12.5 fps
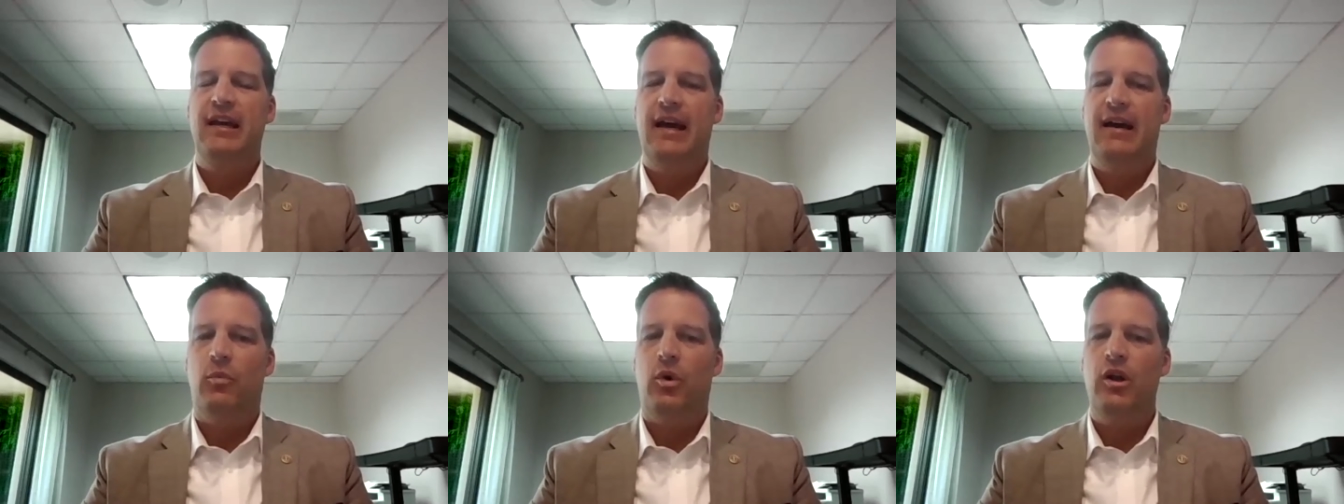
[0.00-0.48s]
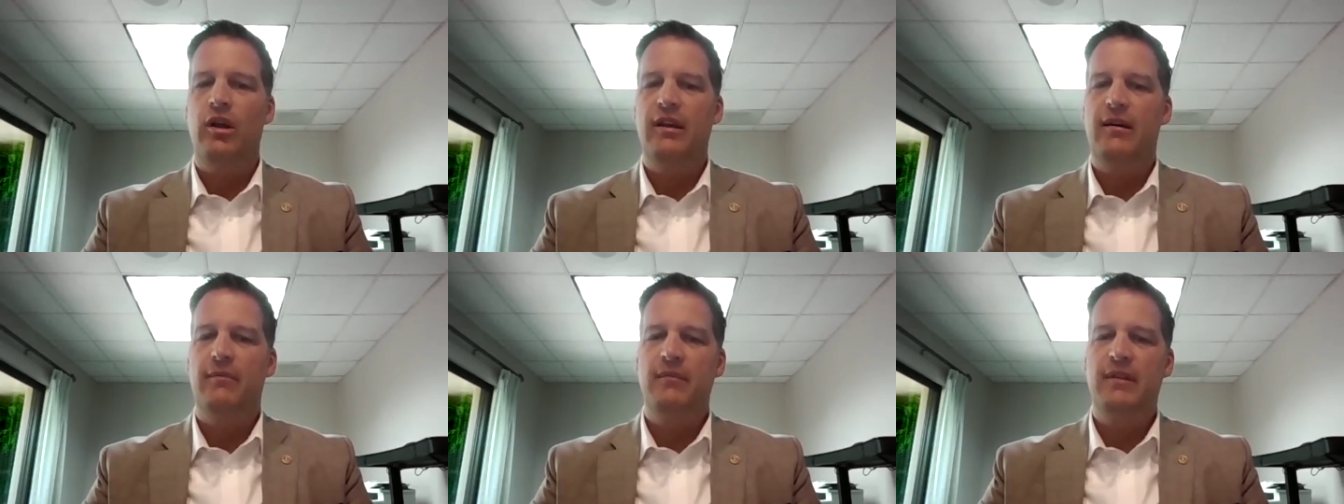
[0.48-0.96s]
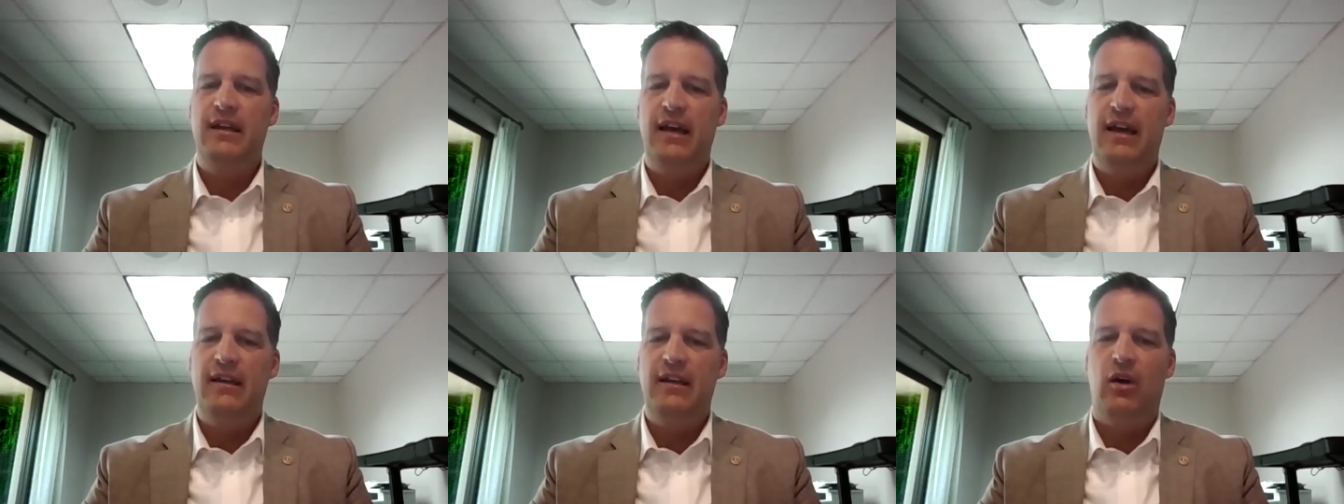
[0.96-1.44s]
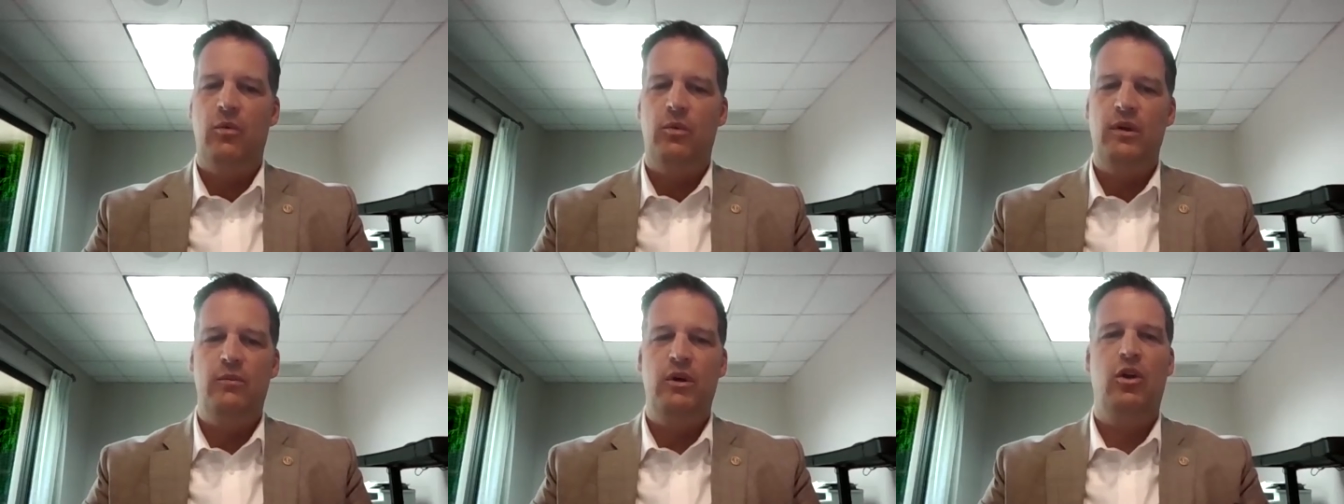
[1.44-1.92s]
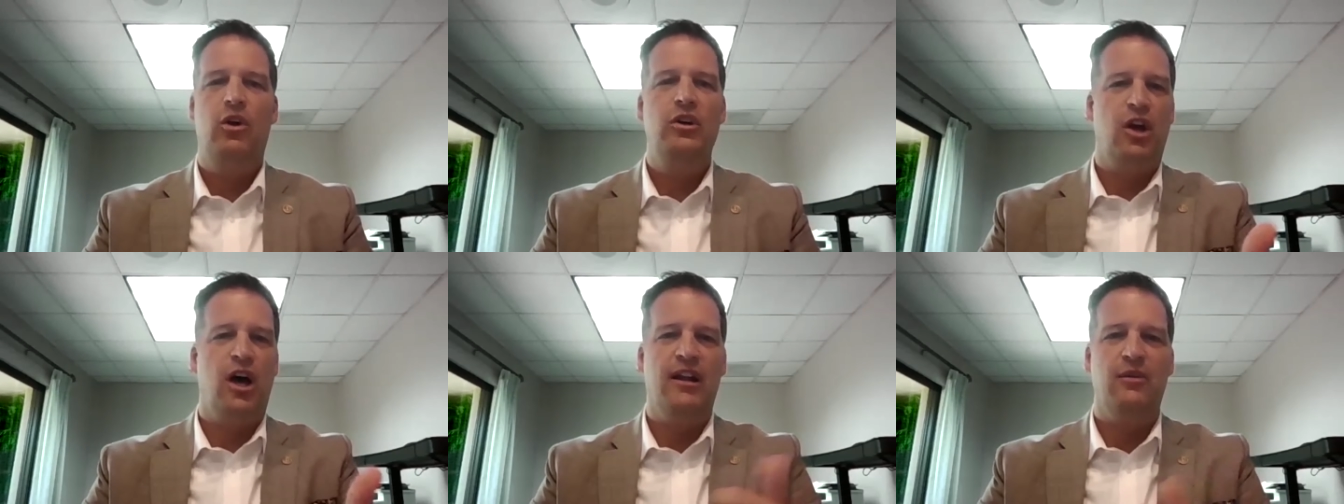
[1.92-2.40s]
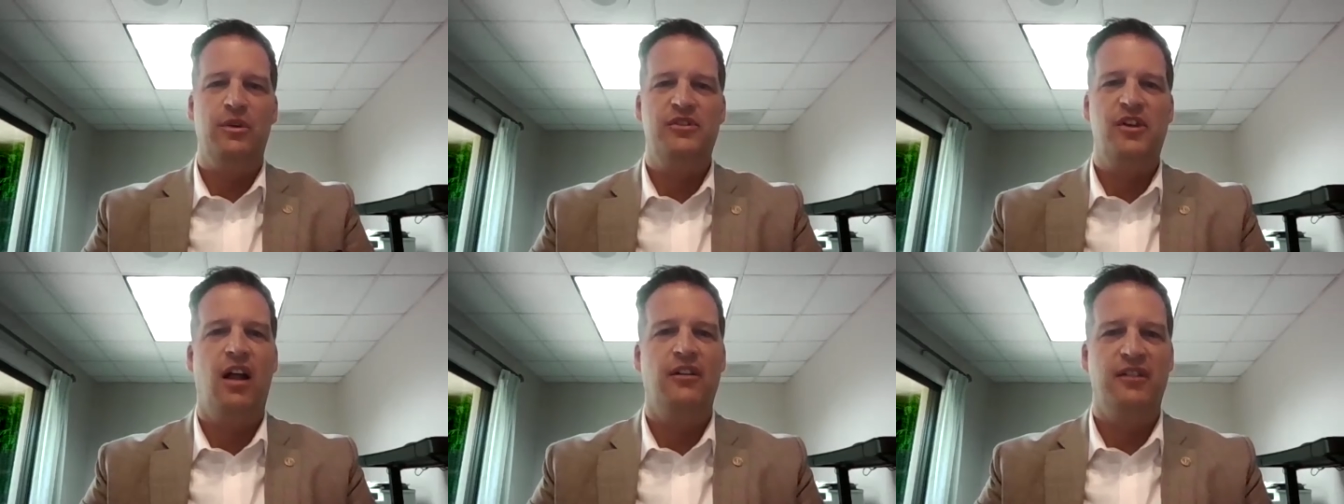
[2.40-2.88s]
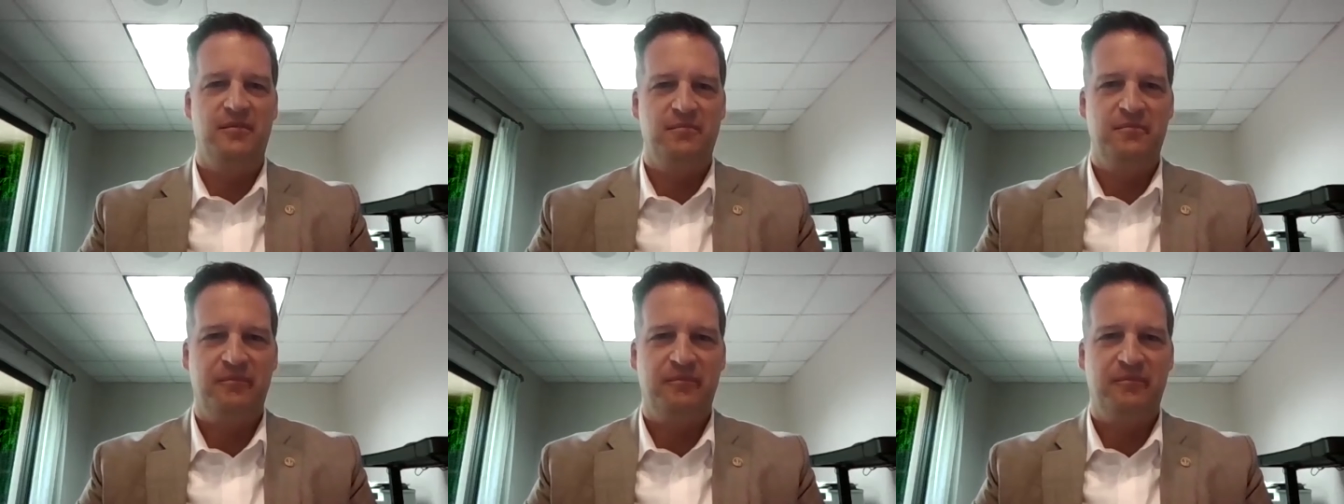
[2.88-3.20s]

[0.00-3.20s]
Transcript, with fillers: uh, one of the you know we, we learned a lot at Ritz Carlton,